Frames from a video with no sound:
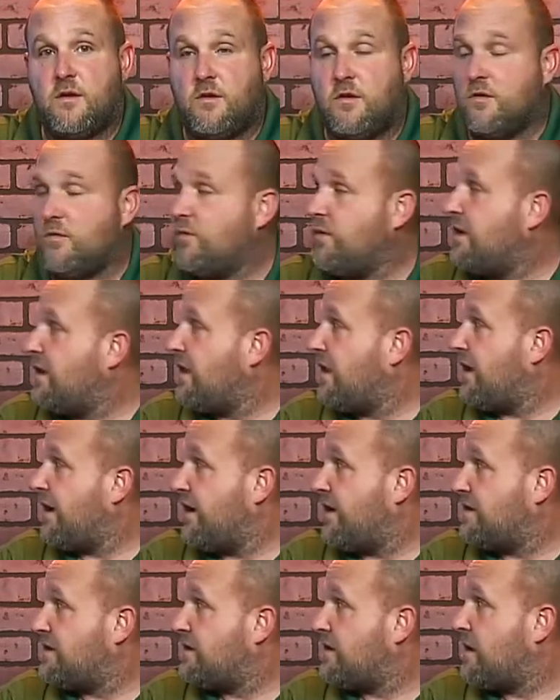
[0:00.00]
you'd
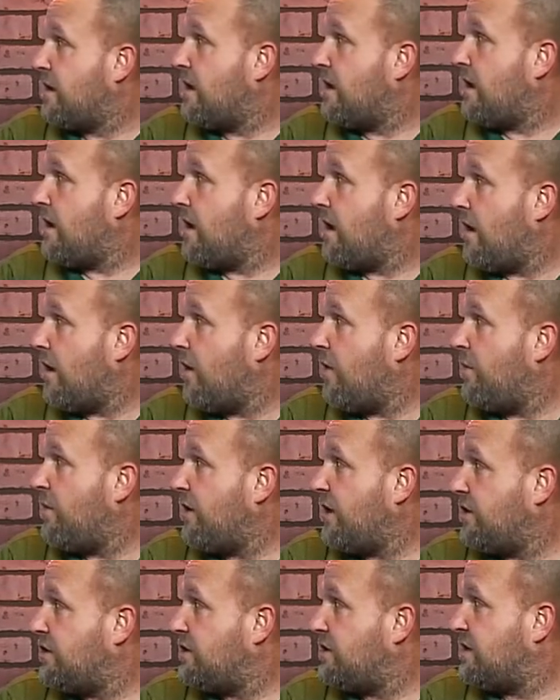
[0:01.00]
realize how
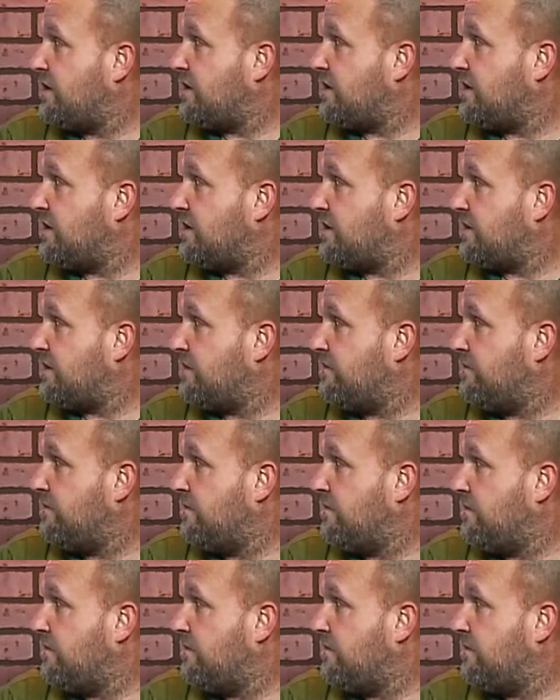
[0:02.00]
much this is